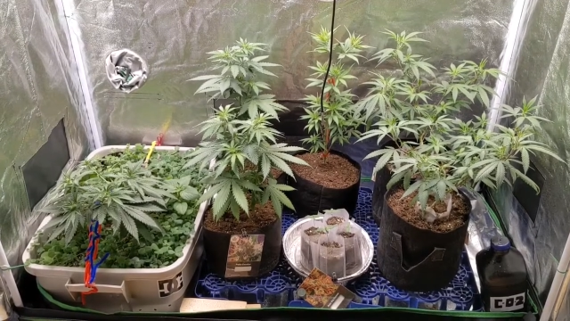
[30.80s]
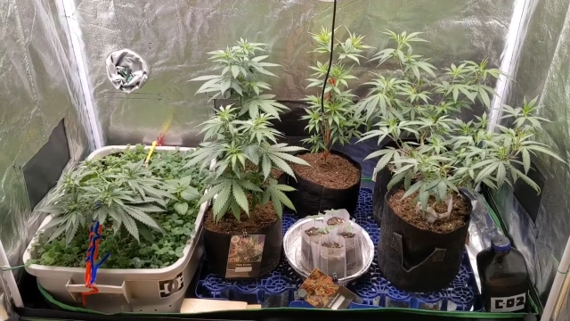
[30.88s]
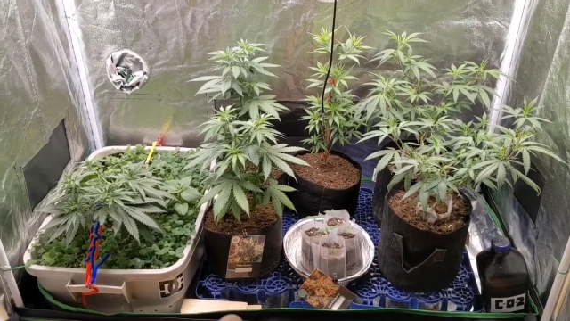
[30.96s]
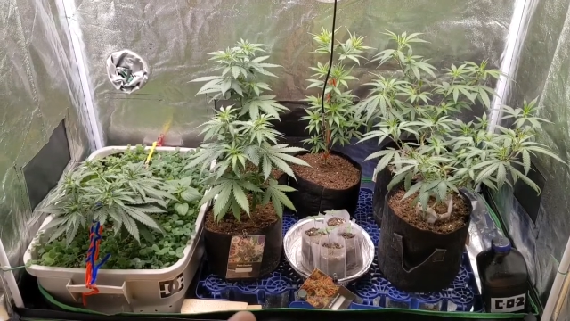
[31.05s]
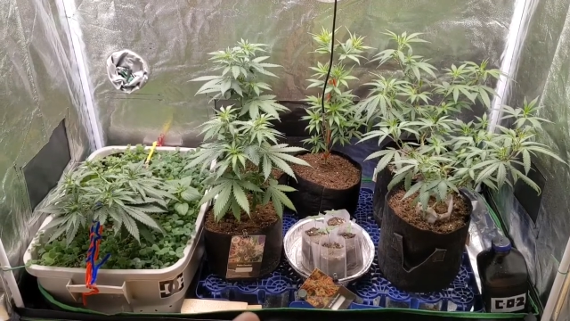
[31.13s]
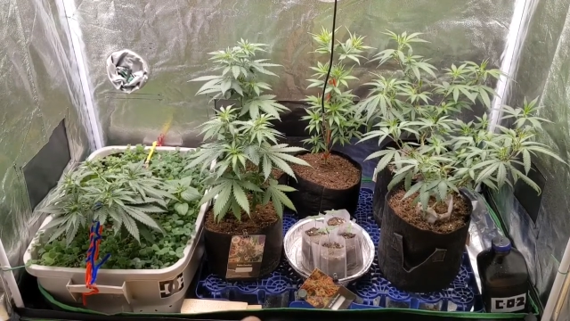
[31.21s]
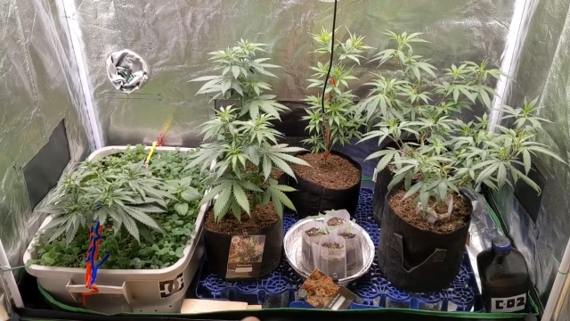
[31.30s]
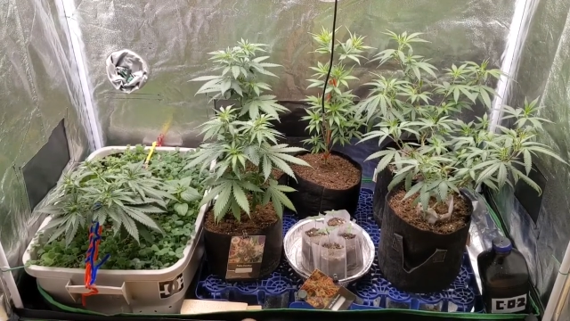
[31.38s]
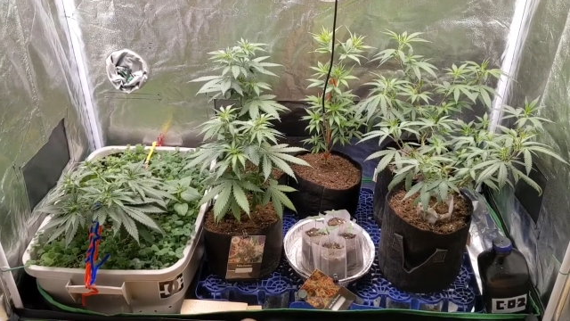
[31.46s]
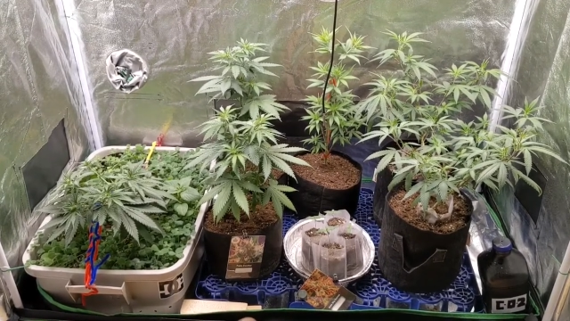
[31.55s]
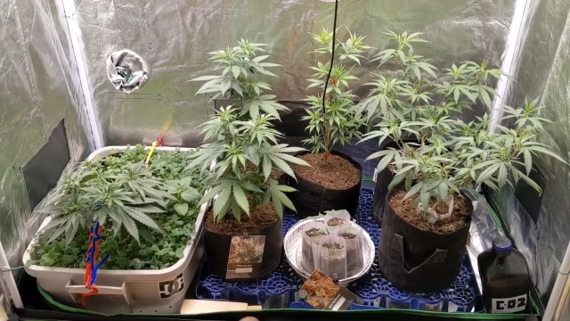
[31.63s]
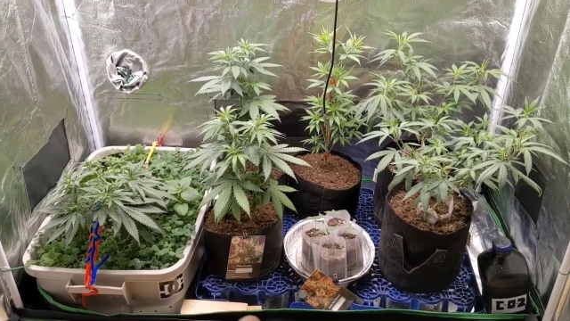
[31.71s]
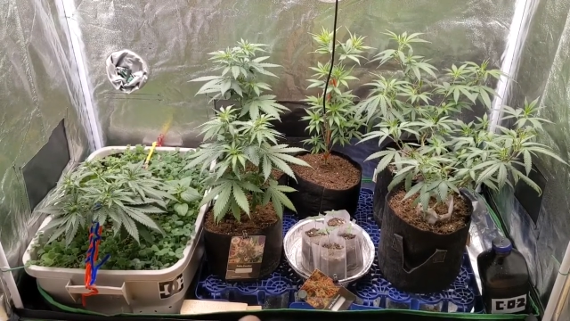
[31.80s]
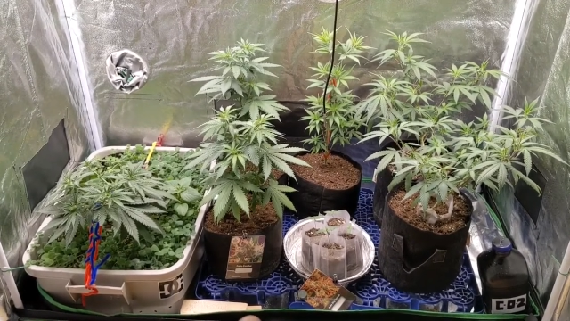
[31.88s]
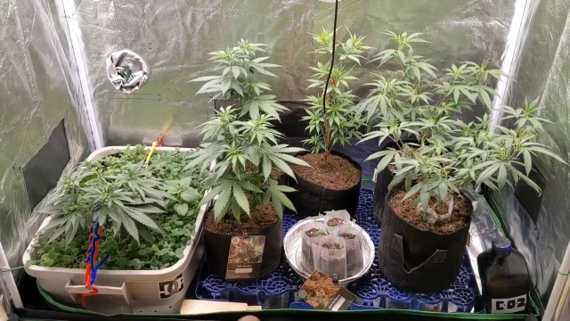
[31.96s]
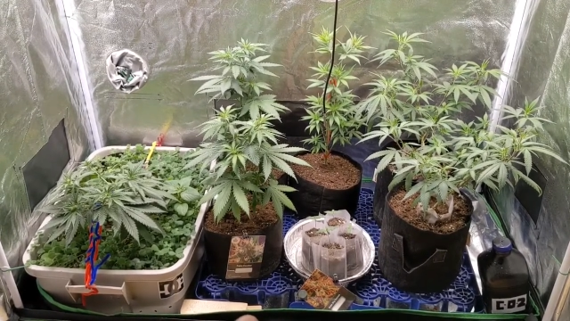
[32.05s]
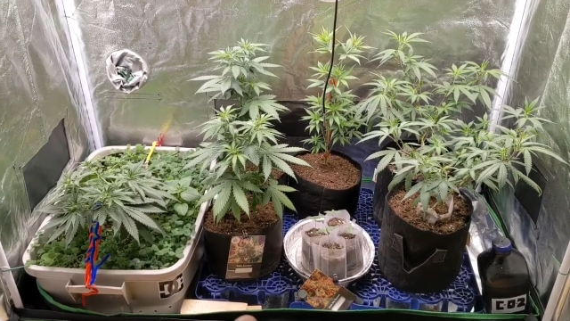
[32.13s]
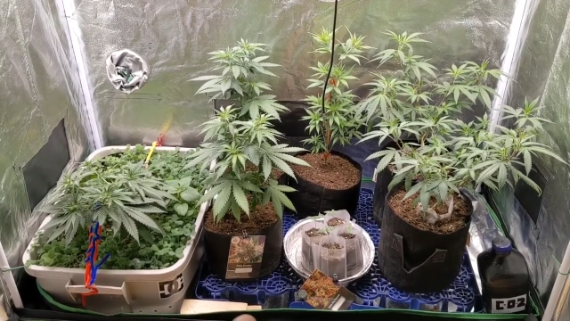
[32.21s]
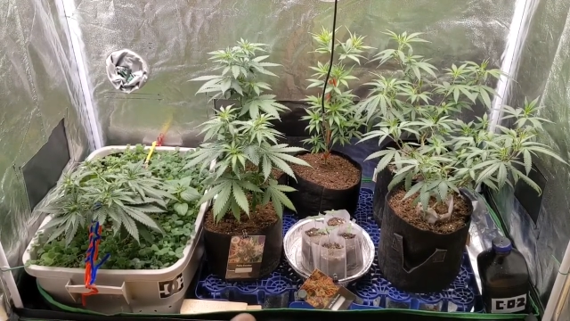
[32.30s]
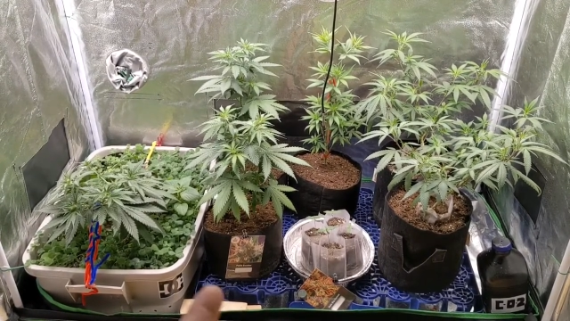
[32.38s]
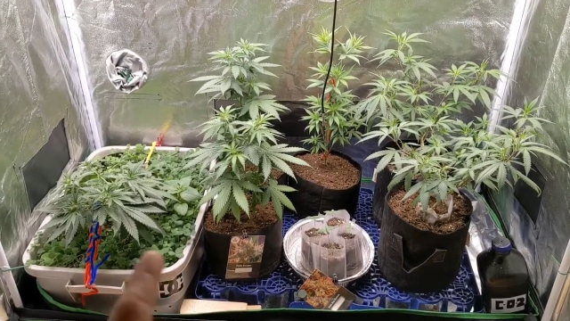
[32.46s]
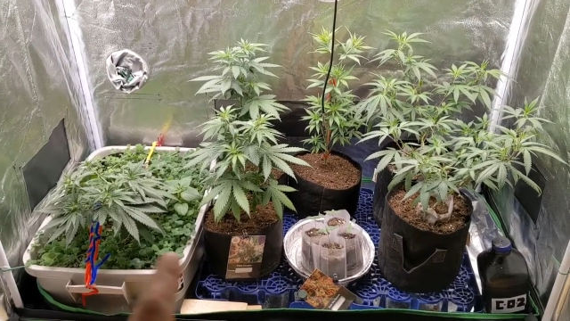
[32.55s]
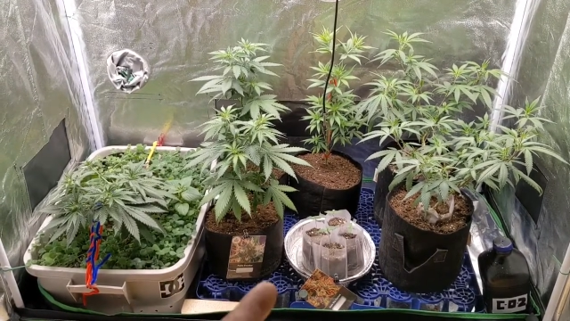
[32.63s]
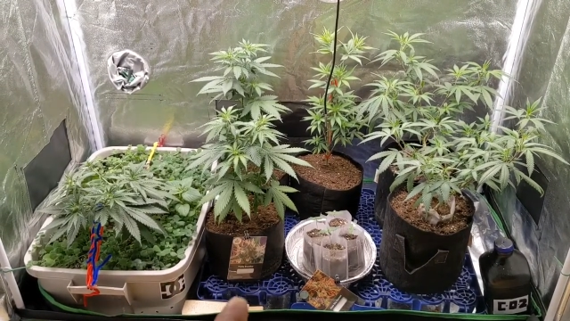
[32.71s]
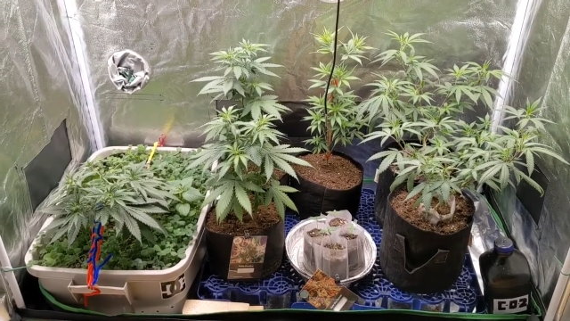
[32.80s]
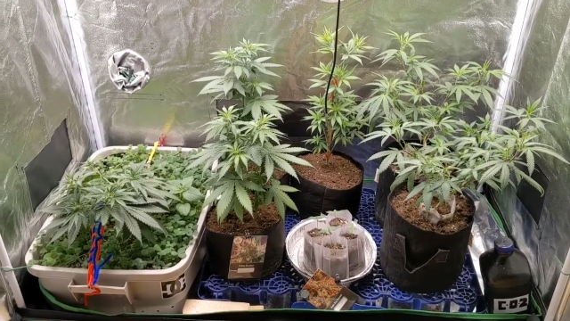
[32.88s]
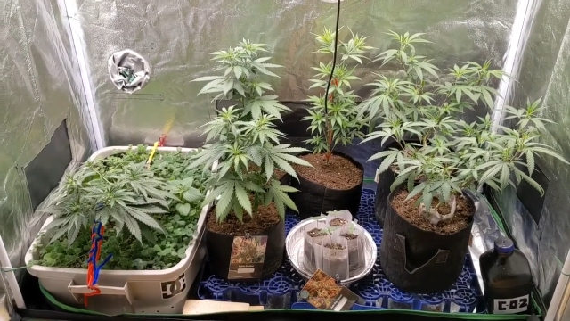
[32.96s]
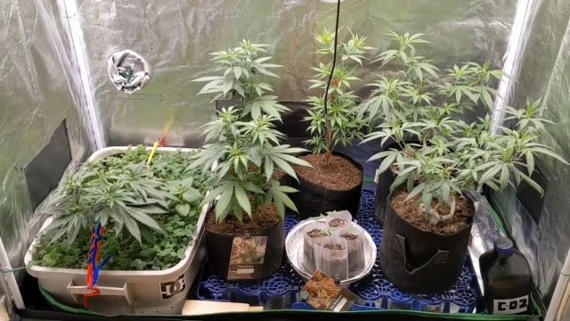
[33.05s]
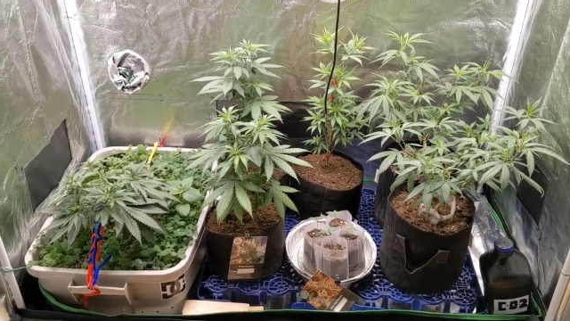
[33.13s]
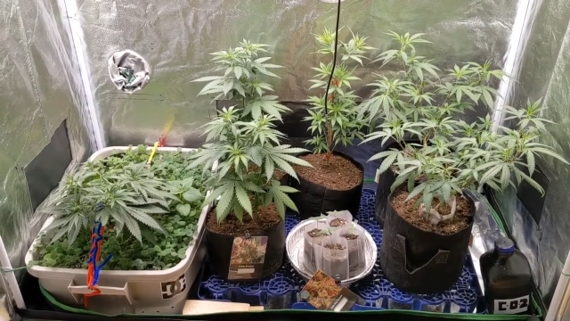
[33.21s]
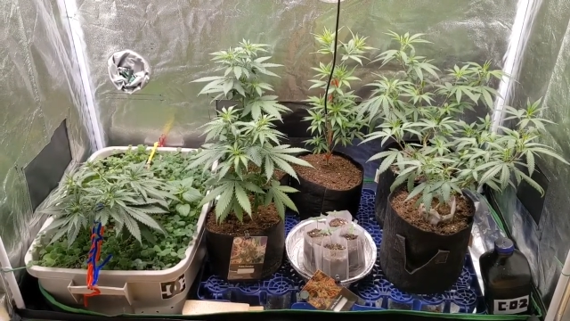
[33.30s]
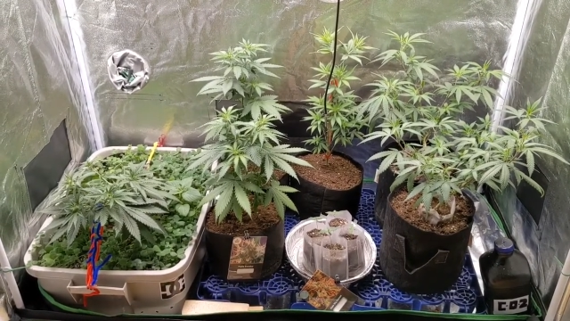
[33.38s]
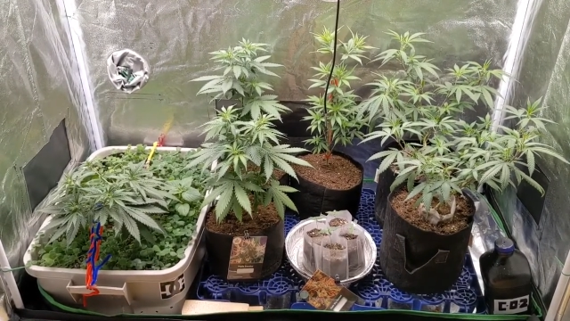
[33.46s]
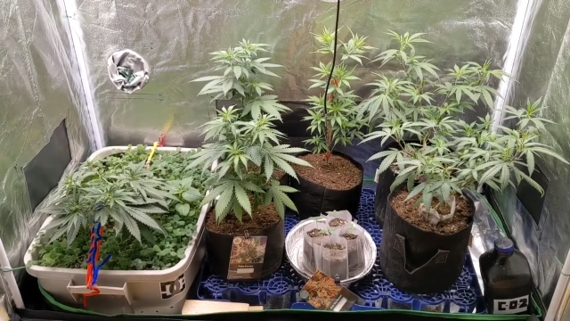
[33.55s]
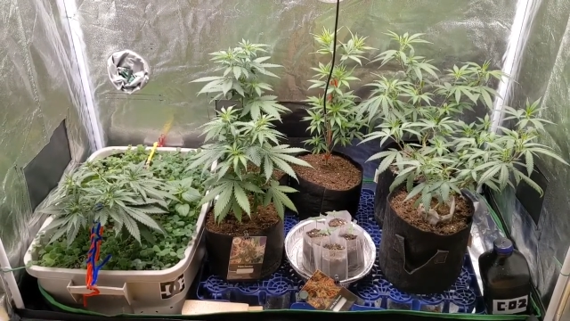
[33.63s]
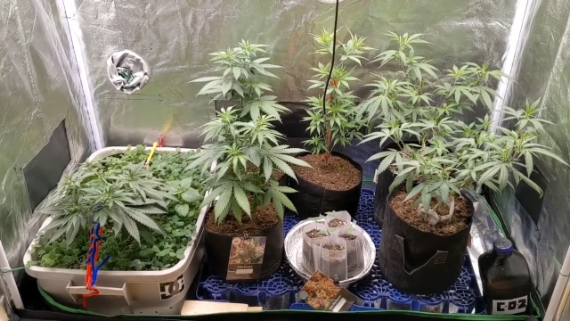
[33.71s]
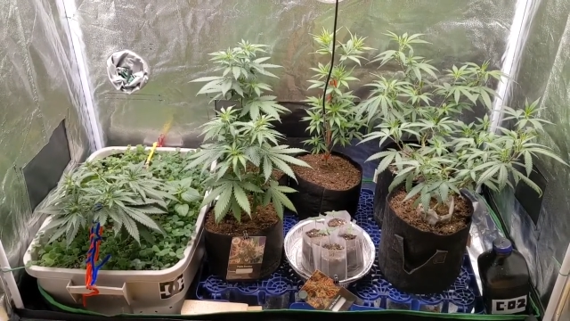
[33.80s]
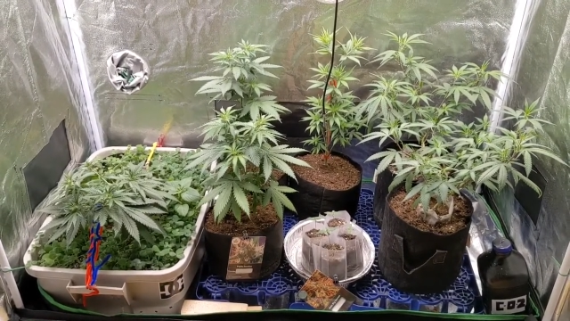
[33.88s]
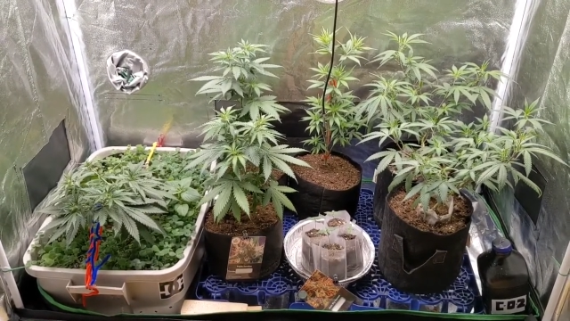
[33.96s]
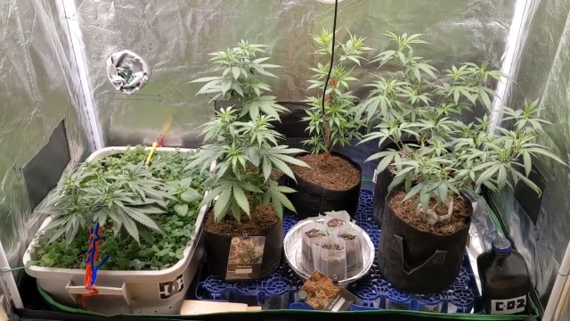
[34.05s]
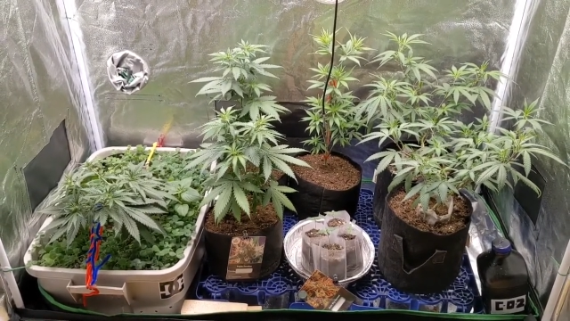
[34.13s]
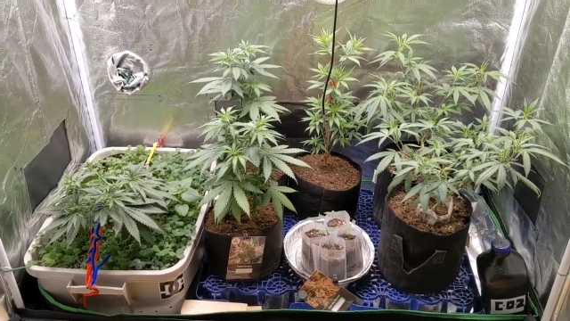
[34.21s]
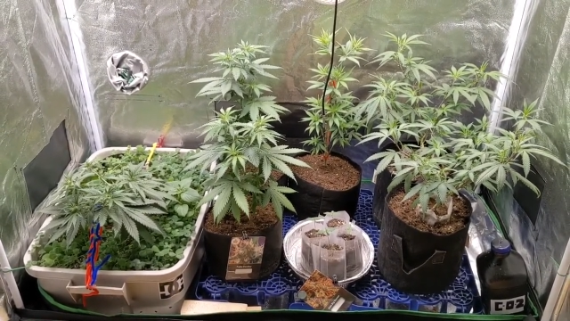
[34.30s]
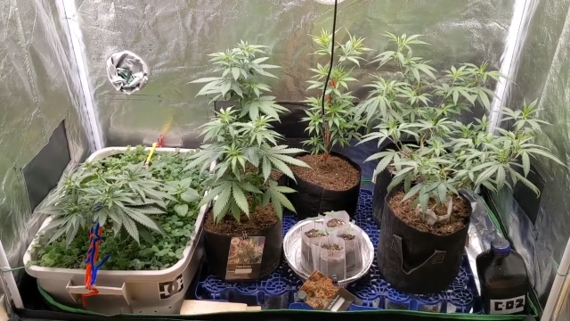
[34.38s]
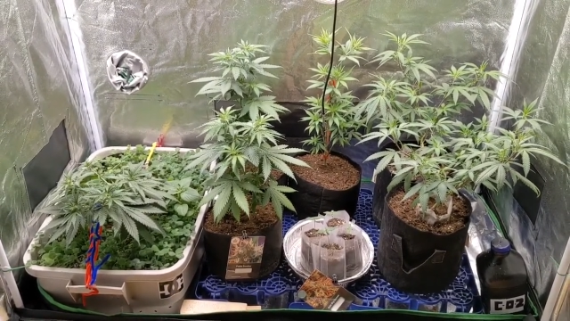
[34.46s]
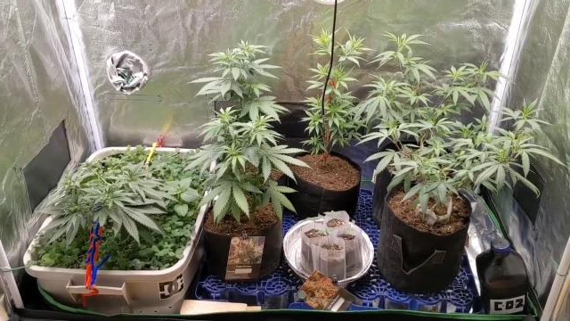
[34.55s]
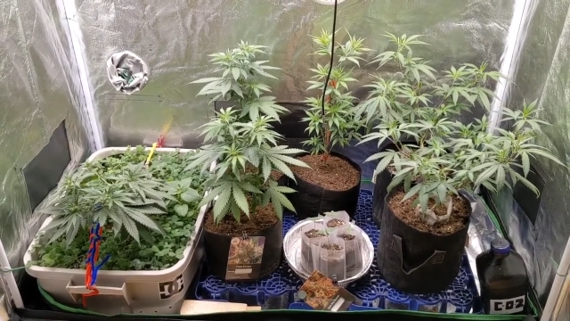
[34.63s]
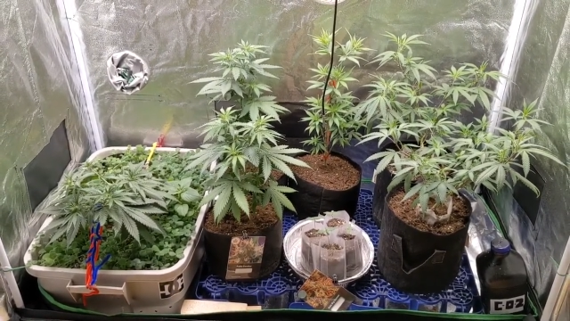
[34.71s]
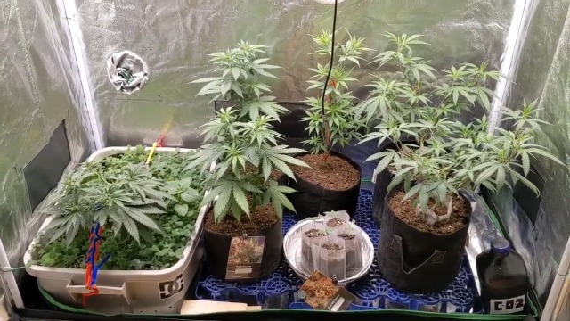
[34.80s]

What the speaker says: No face is visible, so there are no lips to read.